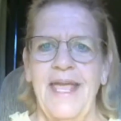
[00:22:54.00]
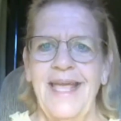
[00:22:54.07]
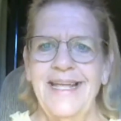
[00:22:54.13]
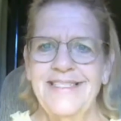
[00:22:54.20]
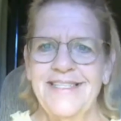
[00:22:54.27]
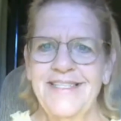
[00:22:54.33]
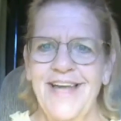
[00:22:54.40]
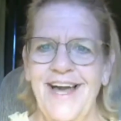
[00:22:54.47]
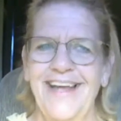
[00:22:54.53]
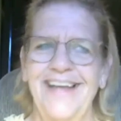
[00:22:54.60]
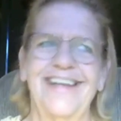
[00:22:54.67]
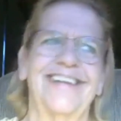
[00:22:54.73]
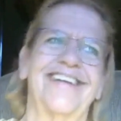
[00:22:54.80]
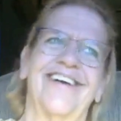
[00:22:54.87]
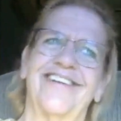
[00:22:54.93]
It's not,
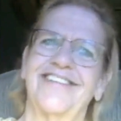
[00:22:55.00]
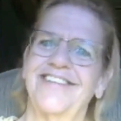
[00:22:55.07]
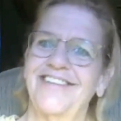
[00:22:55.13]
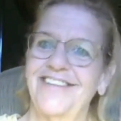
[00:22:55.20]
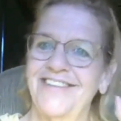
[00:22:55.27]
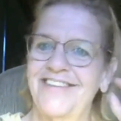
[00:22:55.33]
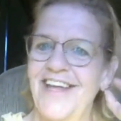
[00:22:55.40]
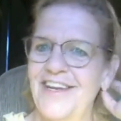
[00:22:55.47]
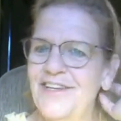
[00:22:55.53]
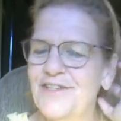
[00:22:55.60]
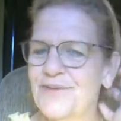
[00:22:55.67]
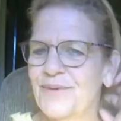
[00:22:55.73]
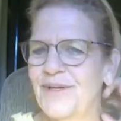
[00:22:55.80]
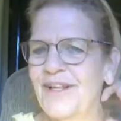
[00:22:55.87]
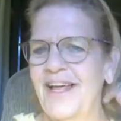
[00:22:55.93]
Carl says it's not in his
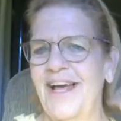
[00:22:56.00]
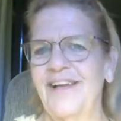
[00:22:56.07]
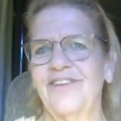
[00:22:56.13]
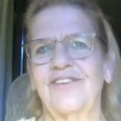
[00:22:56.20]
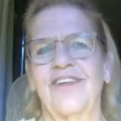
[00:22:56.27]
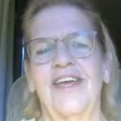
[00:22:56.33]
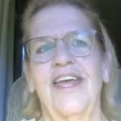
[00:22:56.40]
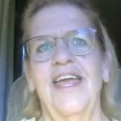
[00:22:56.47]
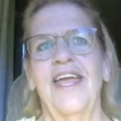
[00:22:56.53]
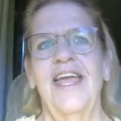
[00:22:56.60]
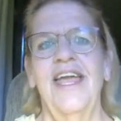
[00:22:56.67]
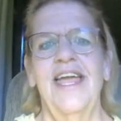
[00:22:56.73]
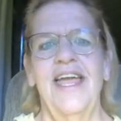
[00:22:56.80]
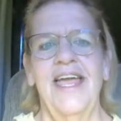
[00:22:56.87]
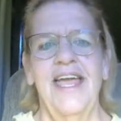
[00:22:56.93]
wheelhouse.
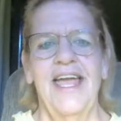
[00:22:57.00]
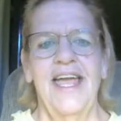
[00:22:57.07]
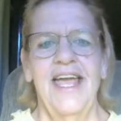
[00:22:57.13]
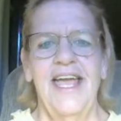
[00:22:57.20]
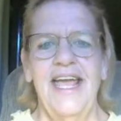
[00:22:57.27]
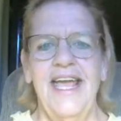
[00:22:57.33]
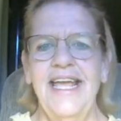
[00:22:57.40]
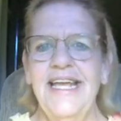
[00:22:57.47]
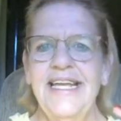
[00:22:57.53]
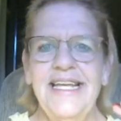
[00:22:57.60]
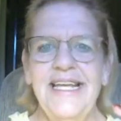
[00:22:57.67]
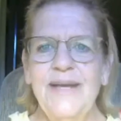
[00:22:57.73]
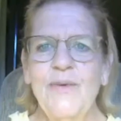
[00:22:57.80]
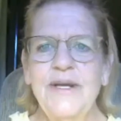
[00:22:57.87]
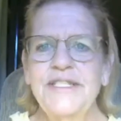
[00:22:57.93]

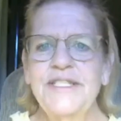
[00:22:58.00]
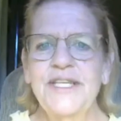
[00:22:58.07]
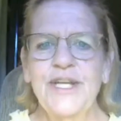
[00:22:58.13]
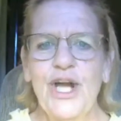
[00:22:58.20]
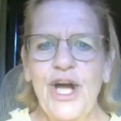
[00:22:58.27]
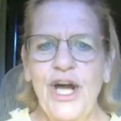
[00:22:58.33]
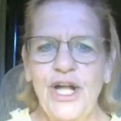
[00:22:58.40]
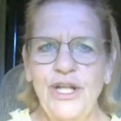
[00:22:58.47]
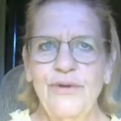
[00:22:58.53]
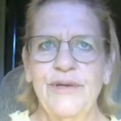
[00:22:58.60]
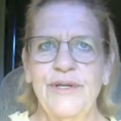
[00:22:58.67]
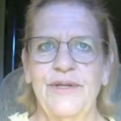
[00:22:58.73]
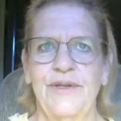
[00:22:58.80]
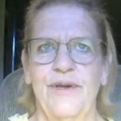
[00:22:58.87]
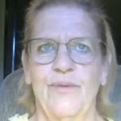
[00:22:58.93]
It wasn't a color
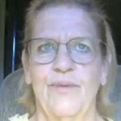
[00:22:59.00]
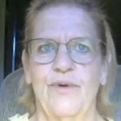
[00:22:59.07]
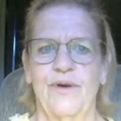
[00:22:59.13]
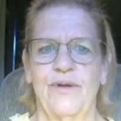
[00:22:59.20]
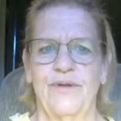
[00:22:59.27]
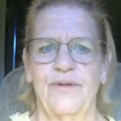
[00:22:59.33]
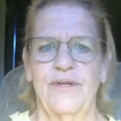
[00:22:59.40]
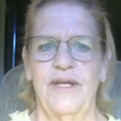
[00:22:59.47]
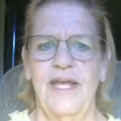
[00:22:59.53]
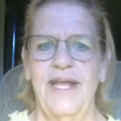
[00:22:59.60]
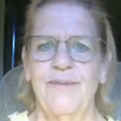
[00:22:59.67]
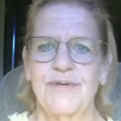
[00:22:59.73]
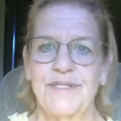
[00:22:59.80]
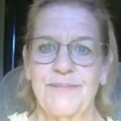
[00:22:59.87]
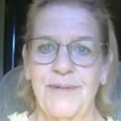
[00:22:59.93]
in their world. It
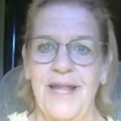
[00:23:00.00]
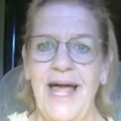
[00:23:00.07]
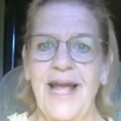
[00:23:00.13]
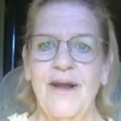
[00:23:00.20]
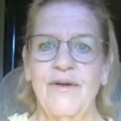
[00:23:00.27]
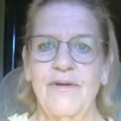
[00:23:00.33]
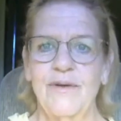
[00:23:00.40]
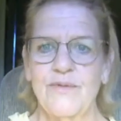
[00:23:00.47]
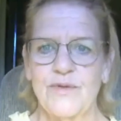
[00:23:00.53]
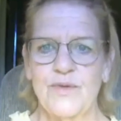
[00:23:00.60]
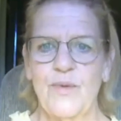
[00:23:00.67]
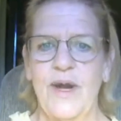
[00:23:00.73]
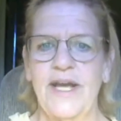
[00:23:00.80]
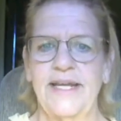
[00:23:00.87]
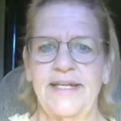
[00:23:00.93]
was black or it was
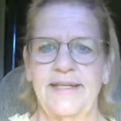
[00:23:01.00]
white.